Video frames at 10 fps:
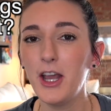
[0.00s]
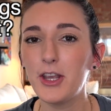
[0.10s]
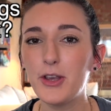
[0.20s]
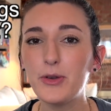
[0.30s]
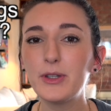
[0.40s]

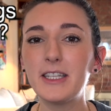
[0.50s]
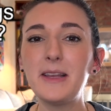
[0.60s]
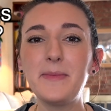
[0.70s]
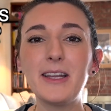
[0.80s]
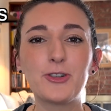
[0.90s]
You
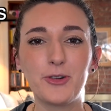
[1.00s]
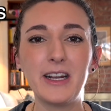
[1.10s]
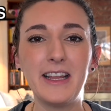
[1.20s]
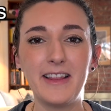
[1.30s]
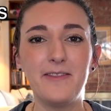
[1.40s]
see me
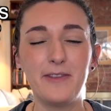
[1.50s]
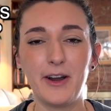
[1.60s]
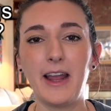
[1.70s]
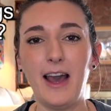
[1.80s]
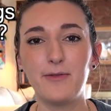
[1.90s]
treating them
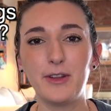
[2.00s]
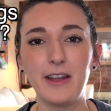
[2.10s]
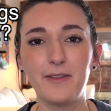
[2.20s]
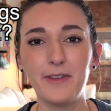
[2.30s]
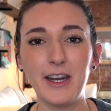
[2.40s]
very
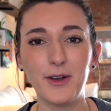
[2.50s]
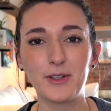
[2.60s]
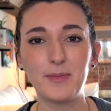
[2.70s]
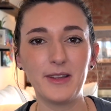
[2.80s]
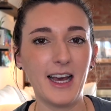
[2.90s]
heavily in
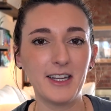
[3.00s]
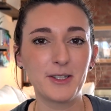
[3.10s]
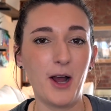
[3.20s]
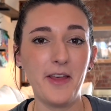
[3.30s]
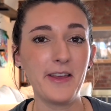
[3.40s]
videos, but that
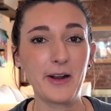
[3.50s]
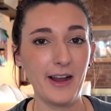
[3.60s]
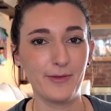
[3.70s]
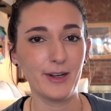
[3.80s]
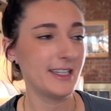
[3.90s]
is not their
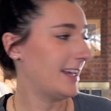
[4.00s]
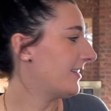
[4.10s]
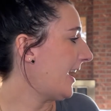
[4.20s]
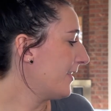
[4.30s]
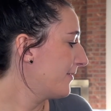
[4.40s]
everyday
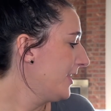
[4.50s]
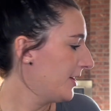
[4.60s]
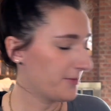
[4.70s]
life.